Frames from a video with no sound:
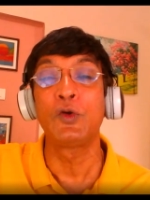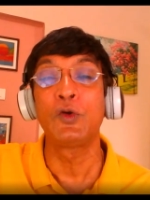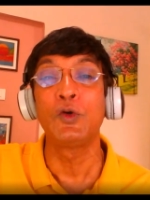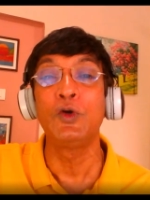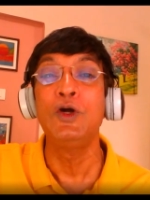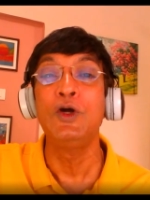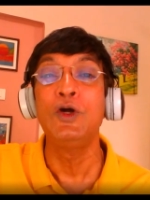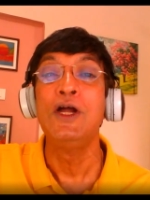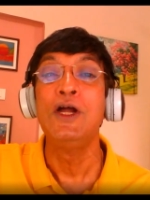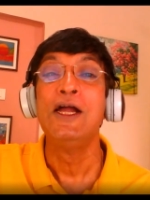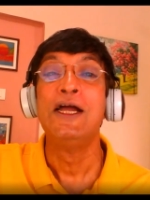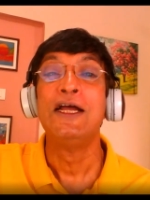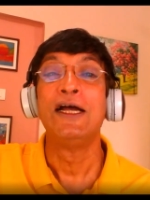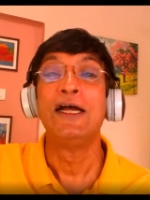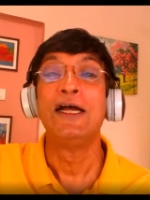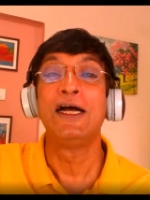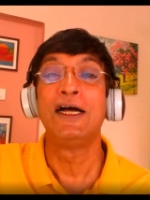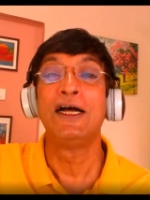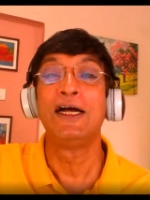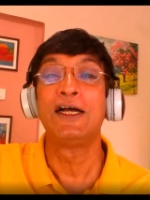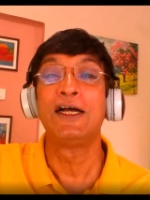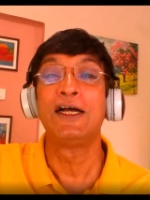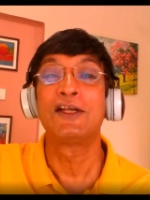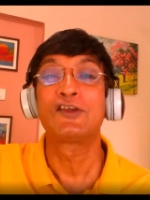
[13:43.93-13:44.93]
to
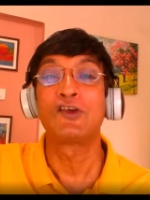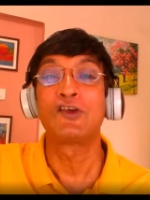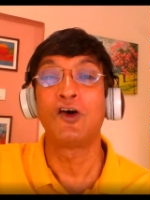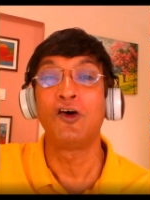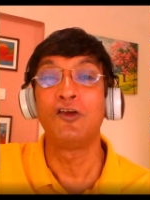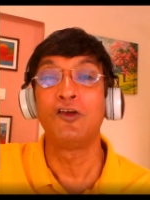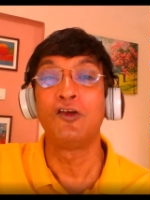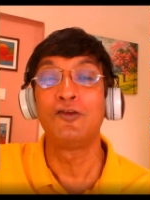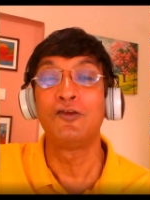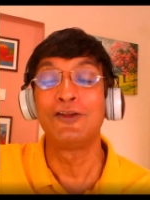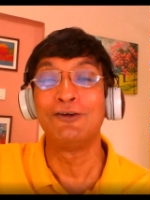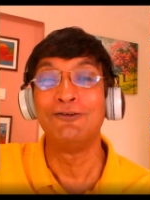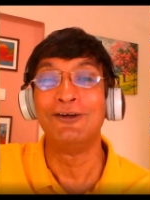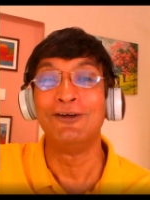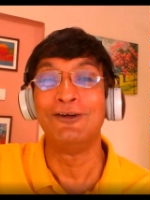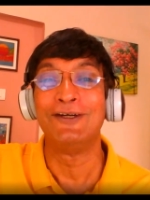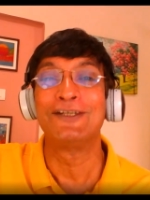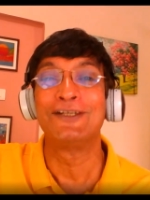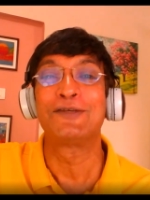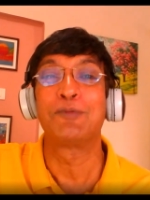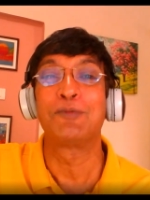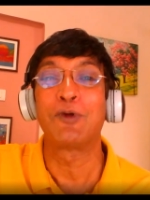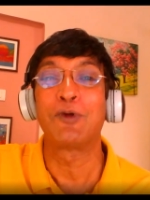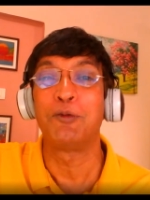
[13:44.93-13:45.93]
solve the
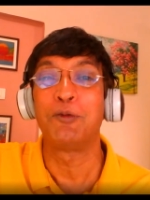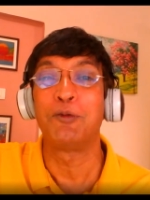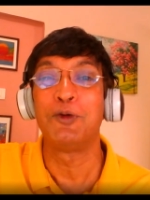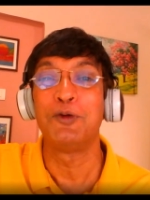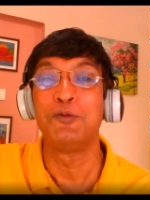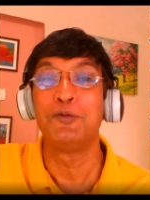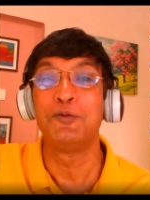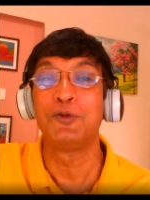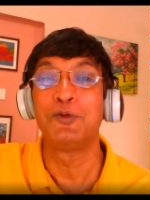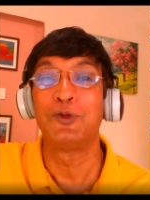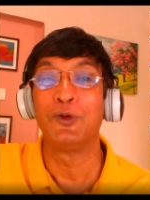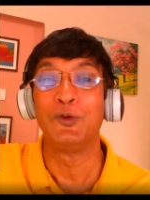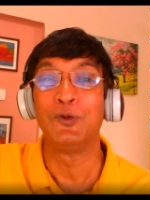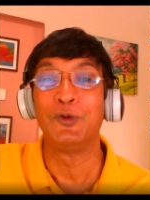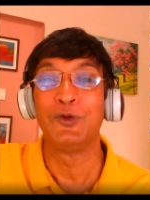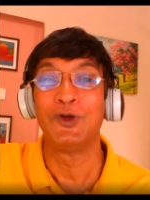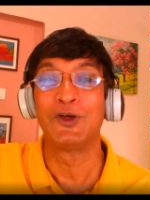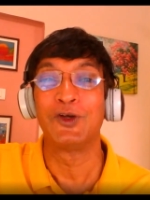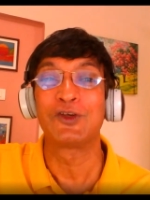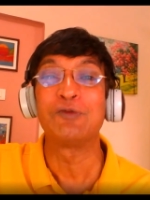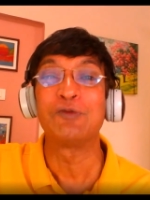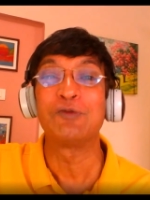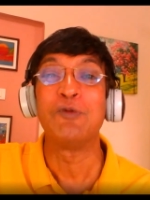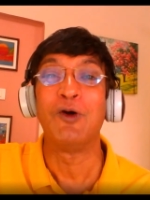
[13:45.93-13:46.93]
world's problem through
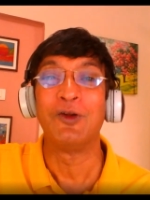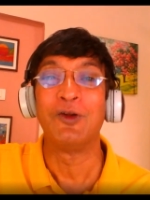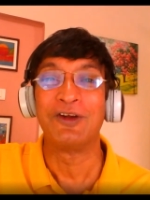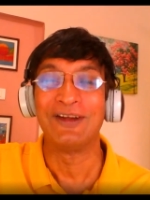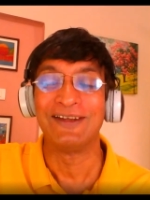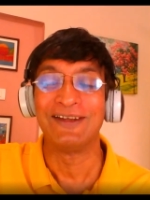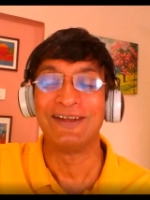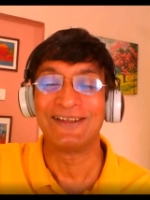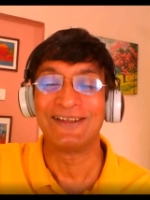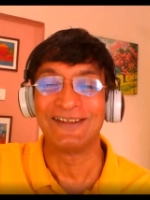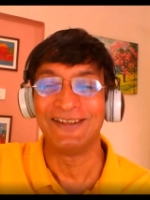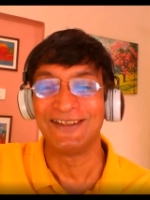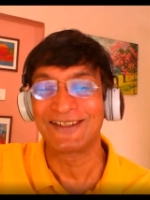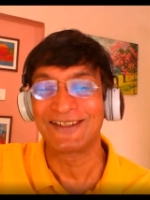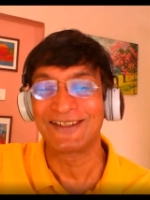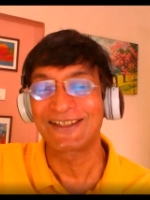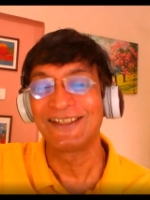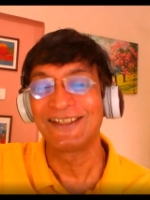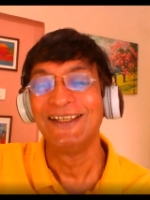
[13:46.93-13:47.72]
your small research.